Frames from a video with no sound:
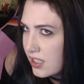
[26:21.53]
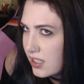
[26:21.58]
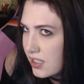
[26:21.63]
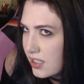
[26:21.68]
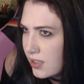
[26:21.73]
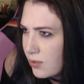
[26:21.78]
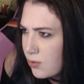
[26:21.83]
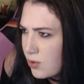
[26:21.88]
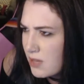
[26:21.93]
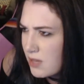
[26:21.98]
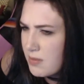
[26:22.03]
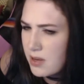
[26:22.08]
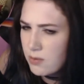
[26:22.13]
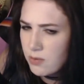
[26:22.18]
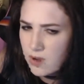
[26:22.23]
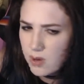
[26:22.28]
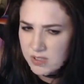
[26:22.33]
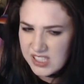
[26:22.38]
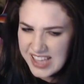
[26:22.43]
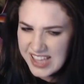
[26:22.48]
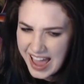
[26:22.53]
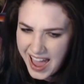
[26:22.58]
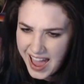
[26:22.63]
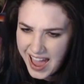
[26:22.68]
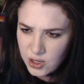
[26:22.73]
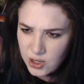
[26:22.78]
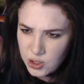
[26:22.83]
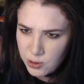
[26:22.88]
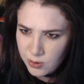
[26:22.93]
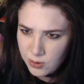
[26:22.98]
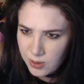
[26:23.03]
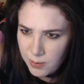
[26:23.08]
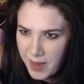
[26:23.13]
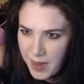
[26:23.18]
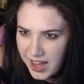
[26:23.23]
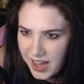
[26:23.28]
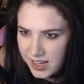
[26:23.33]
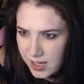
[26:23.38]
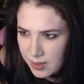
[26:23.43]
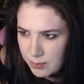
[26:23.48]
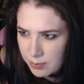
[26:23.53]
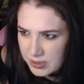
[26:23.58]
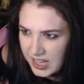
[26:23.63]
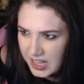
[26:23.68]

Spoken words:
What do you mean? What was the actual backup plan?